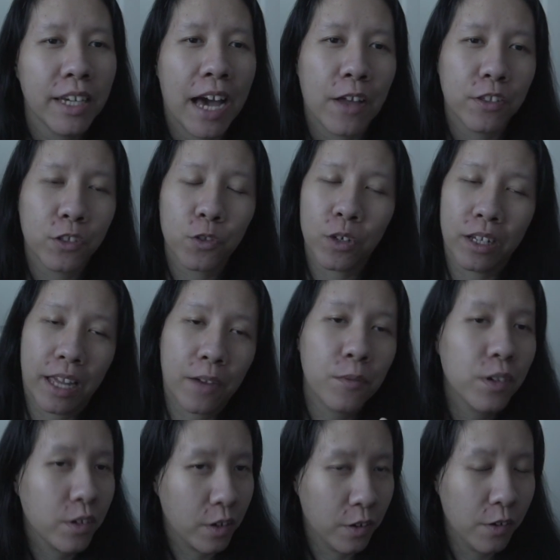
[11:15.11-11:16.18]
How the storyline
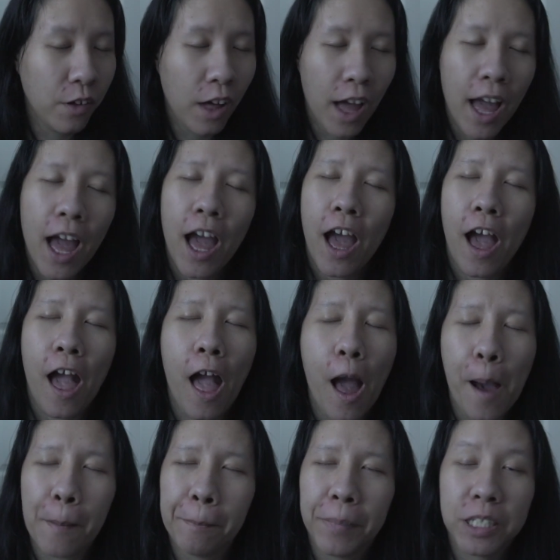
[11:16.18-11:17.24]
will go.
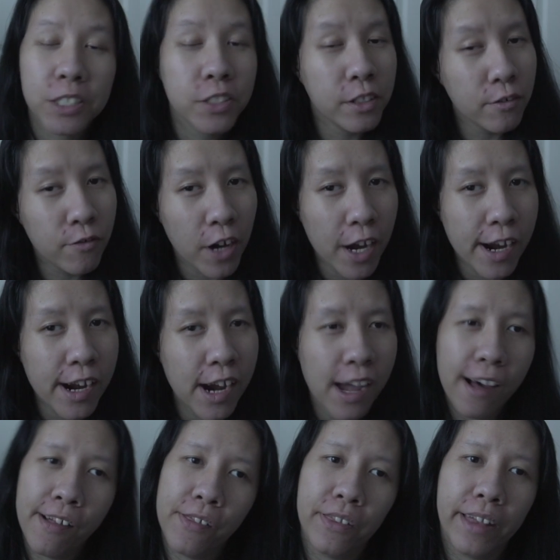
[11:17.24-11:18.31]
But so far,
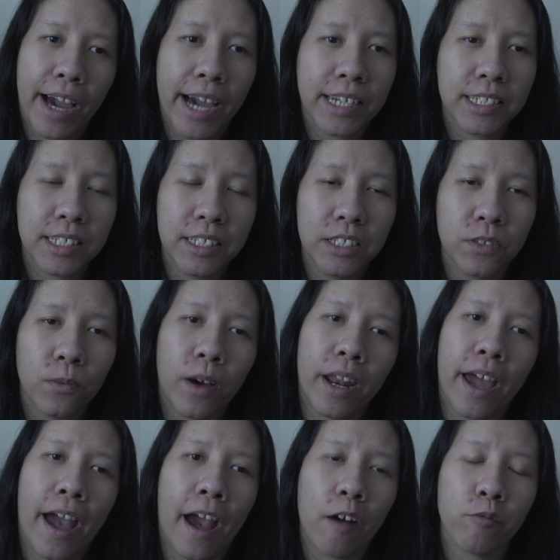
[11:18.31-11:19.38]
that is
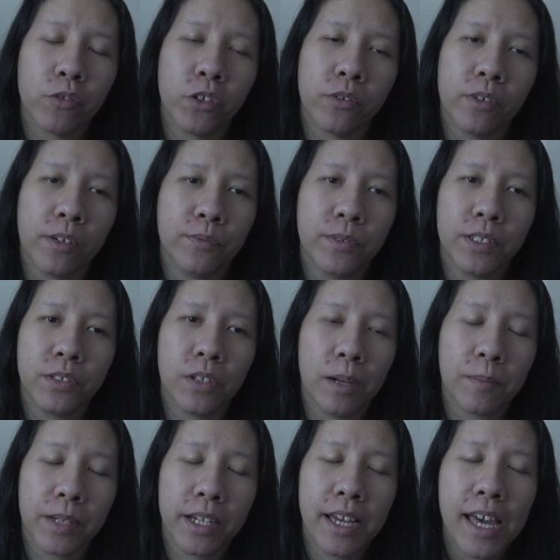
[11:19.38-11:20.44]
what I have so far for this
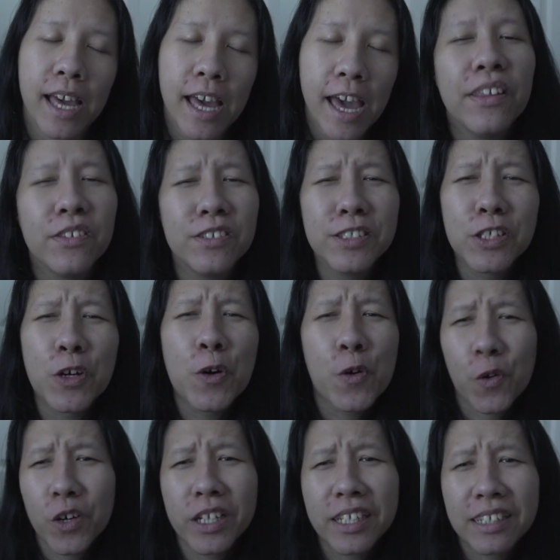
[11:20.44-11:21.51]
drama. There's a
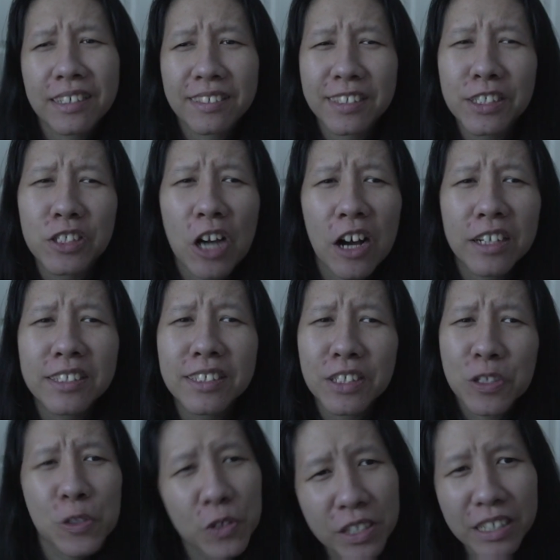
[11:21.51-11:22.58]
corgi. The dog is a
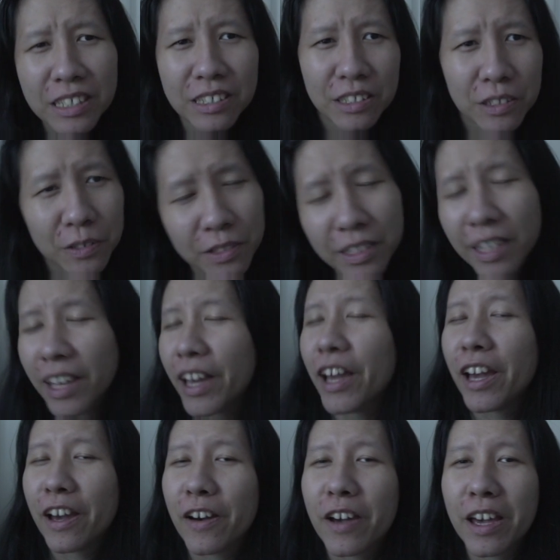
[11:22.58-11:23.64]
corgi, dude.
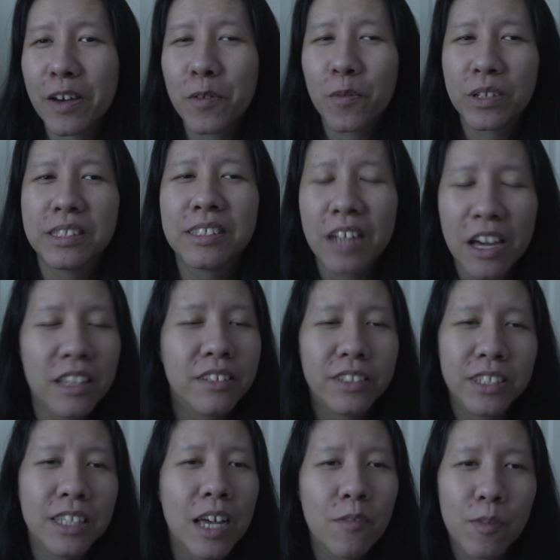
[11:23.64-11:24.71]
Okay, what's
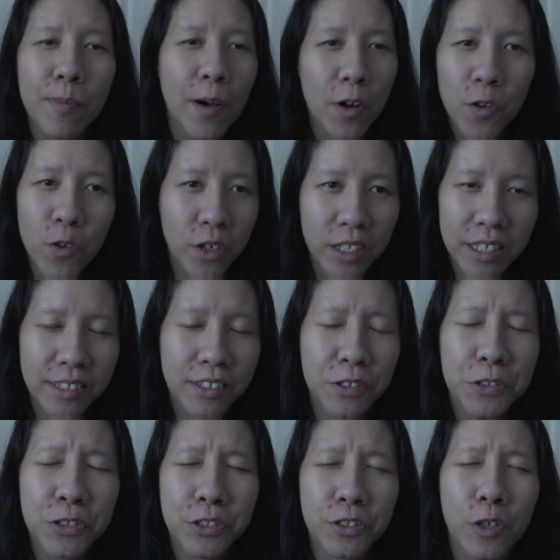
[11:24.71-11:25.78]
not to love about corgi?
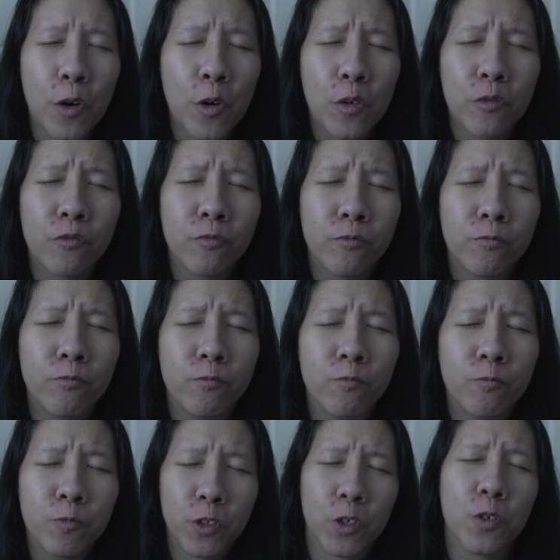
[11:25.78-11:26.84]
They're so,
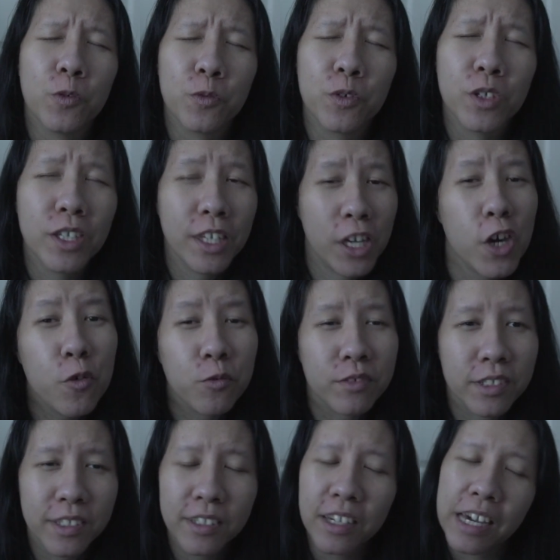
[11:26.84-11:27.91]
so
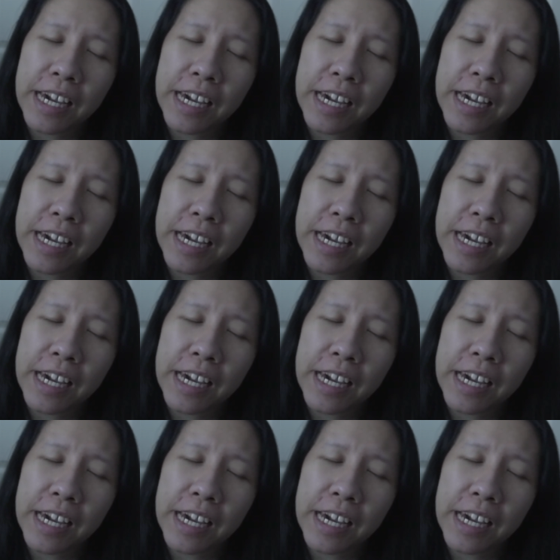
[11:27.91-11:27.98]
cute.